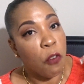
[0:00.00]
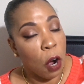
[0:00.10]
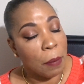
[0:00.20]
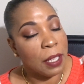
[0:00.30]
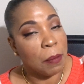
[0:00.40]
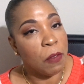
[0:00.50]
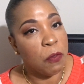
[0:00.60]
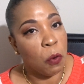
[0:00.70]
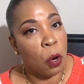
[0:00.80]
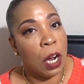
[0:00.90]
formula
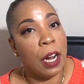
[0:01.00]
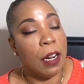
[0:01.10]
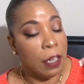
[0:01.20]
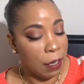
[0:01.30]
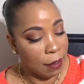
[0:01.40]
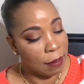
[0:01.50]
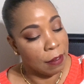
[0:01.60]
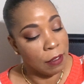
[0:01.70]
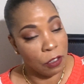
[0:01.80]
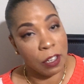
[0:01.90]
before
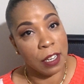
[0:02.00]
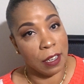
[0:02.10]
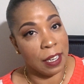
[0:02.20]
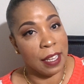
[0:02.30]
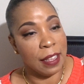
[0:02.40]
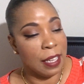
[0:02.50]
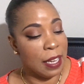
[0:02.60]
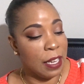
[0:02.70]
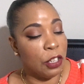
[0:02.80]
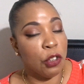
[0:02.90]
get
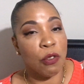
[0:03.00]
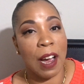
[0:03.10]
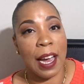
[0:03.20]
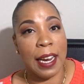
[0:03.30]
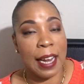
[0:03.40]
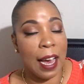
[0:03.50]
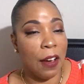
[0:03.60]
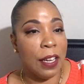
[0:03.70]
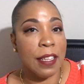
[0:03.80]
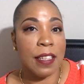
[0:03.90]
these try it
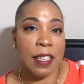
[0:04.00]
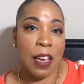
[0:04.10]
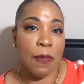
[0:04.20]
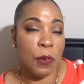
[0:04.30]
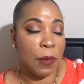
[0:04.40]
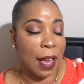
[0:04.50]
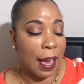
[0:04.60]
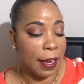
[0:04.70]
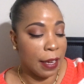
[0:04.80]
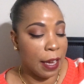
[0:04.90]
out and see if you
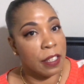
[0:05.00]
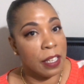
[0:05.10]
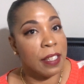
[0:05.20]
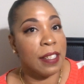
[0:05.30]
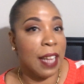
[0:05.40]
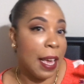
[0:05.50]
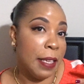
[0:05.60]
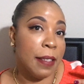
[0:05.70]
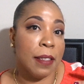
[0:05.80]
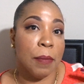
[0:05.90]
like it it's,
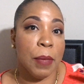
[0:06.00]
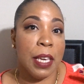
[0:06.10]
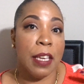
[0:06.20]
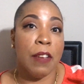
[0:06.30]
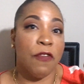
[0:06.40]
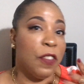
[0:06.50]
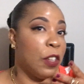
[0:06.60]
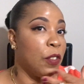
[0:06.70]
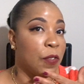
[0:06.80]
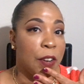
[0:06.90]
nice to me it
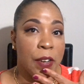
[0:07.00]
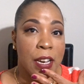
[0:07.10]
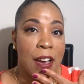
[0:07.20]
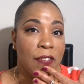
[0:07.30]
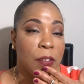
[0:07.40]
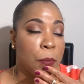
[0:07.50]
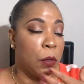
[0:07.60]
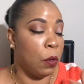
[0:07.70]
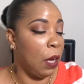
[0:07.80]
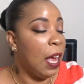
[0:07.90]
feels very
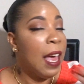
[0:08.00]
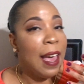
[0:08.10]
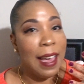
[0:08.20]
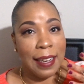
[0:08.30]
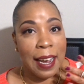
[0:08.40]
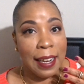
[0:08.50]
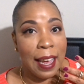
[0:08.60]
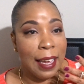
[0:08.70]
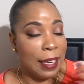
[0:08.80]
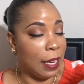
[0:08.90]
comfortable and i
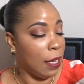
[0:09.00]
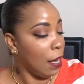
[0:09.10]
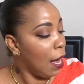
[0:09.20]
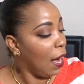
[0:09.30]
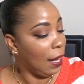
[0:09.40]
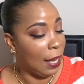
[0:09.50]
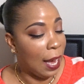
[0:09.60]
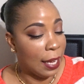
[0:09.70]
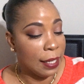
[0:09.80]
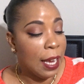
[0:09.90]
like it a
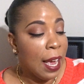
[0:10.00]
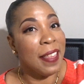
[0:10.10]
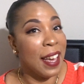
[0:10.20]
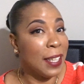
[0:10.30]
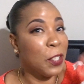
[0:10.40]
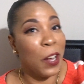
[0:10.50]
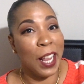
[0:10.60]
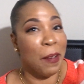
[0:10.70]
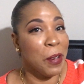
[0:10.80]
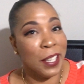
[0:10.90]
lot and that's all
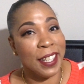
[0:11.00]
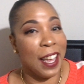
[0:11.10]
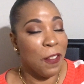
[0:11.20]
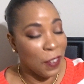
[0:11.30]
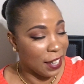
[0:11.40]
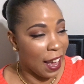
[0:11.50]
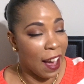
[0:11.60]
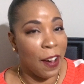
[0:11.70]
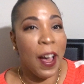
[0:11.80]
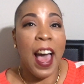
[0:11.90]
i'm going to say for now